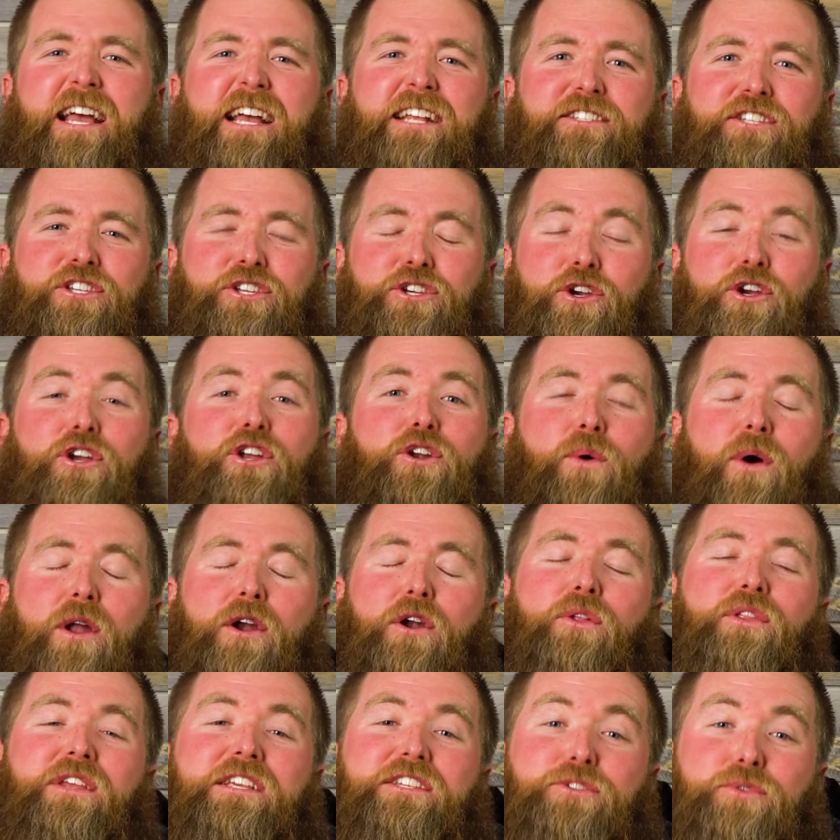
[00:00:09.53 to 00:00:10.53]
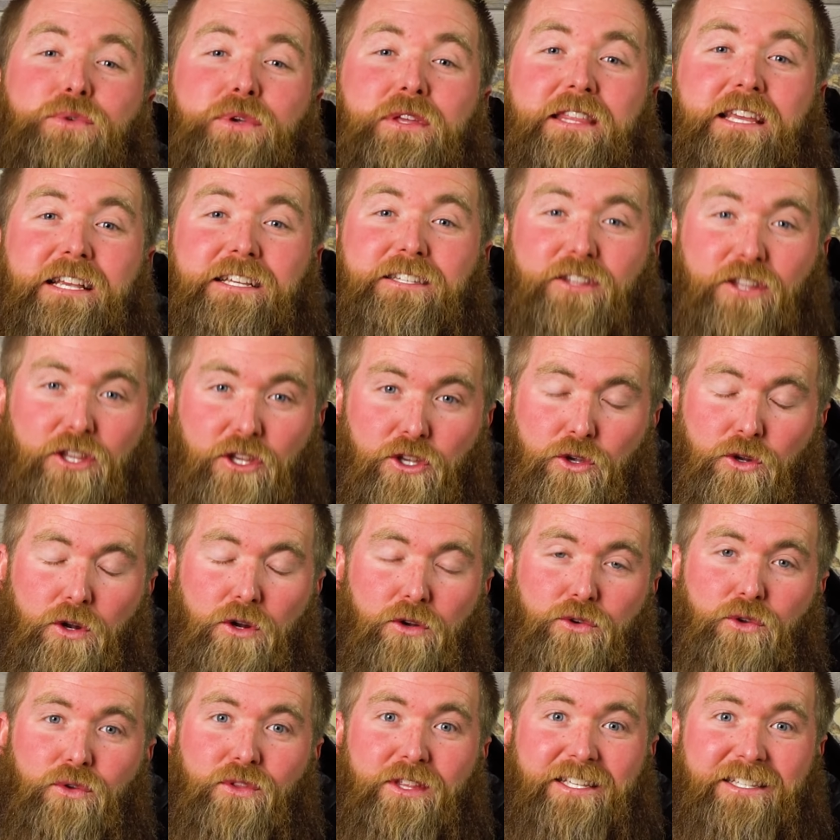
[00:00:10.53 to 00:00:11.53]
and so you're gonna wanna know these 3 things so that you
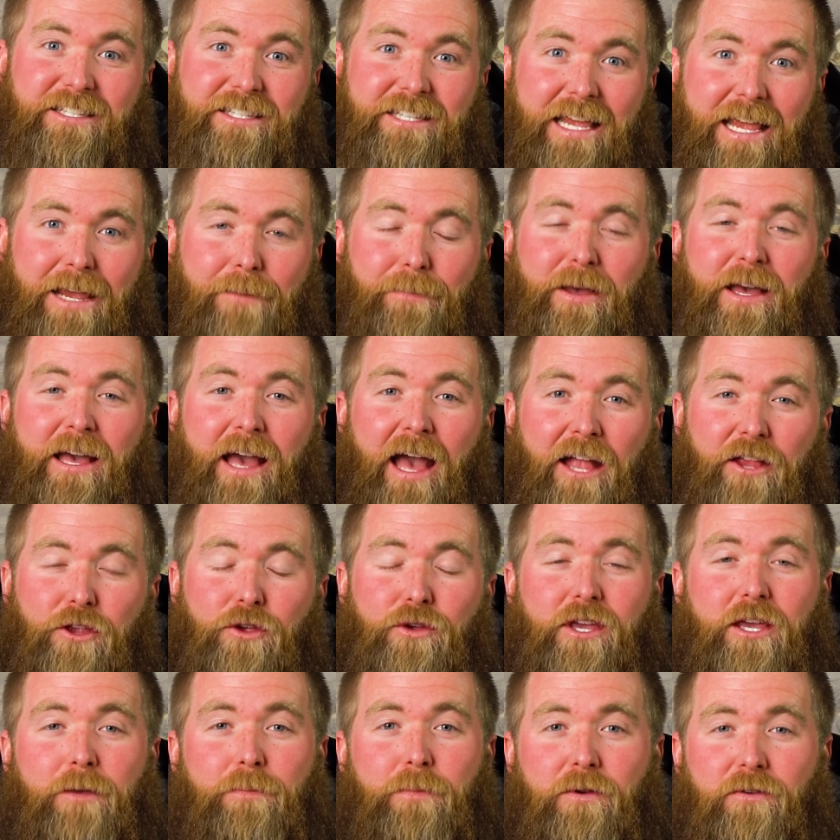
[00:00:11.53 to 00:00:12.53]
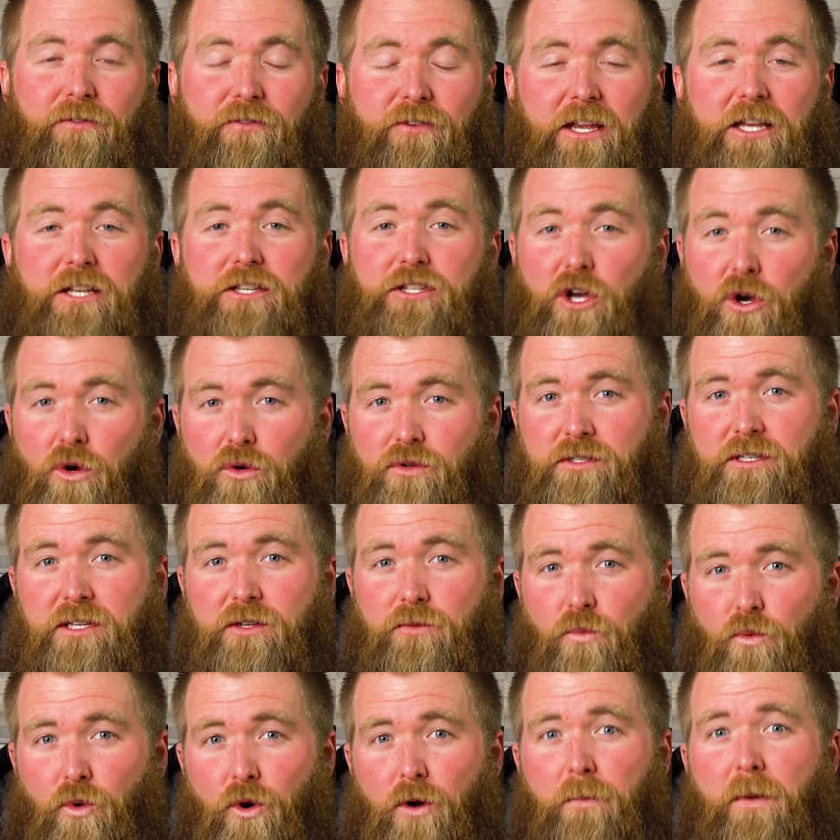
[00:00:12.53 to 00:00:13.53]
don't do the same and you keep your feet
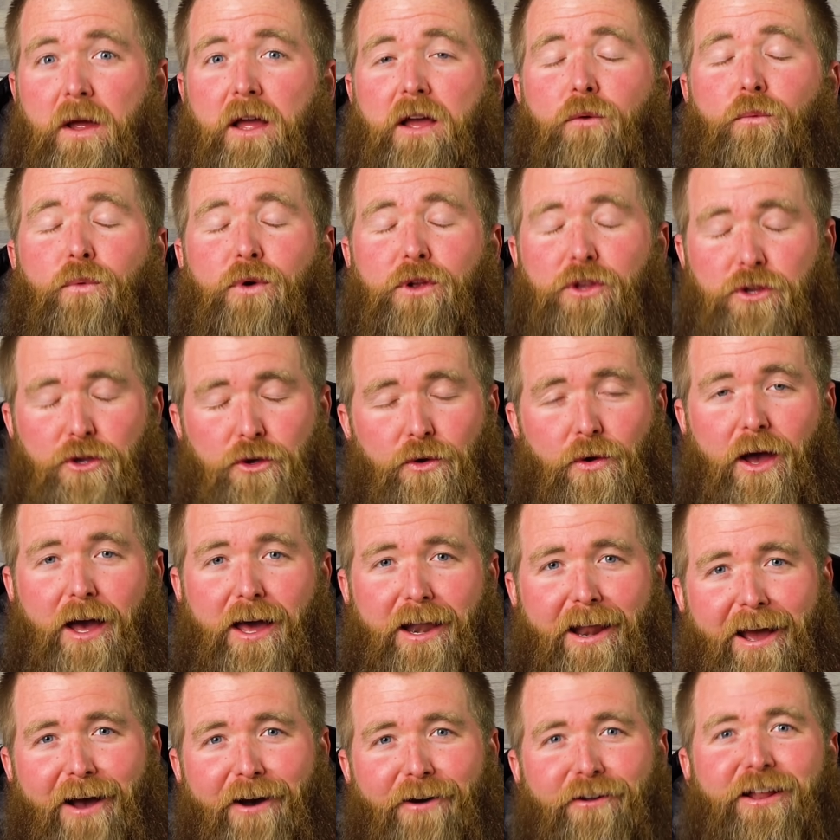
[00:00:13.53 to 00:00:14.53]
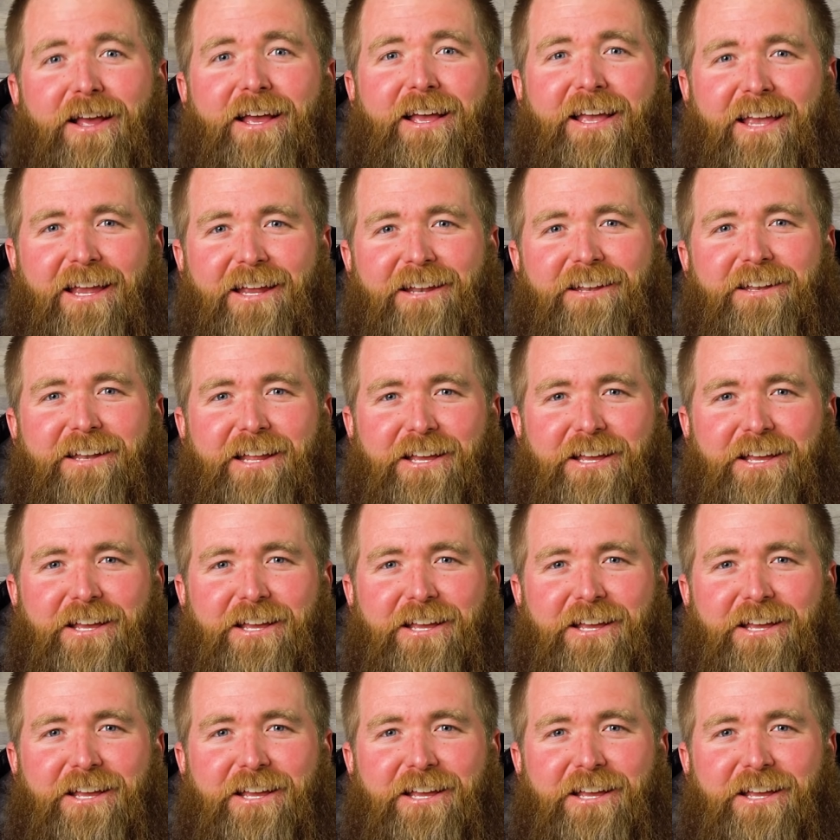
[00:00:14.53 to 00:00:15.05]
toasty warm when you head out into